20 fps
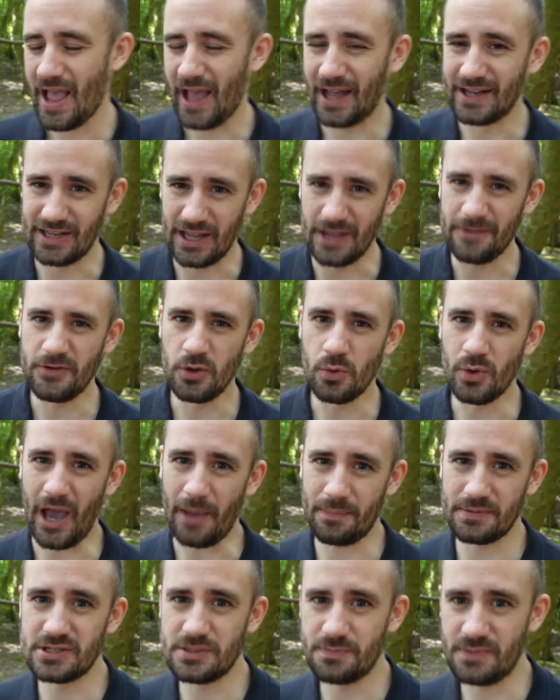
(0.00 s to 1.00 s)
And if you
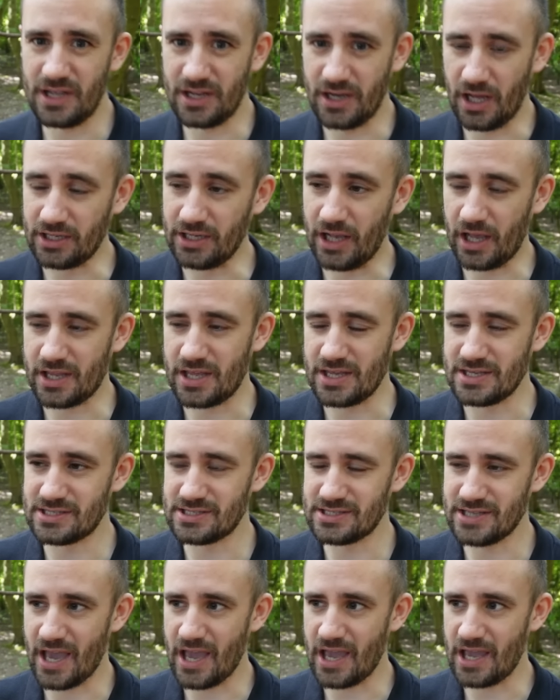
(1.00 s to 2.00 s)
happen to be an unlucky,
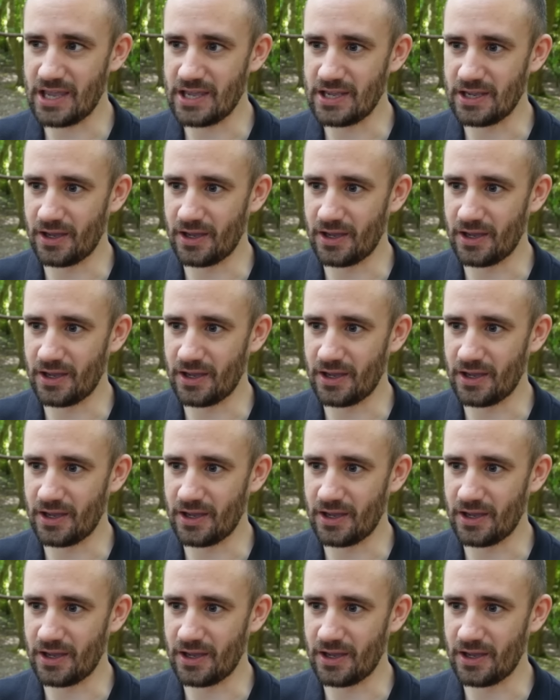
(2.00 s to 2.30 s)
say,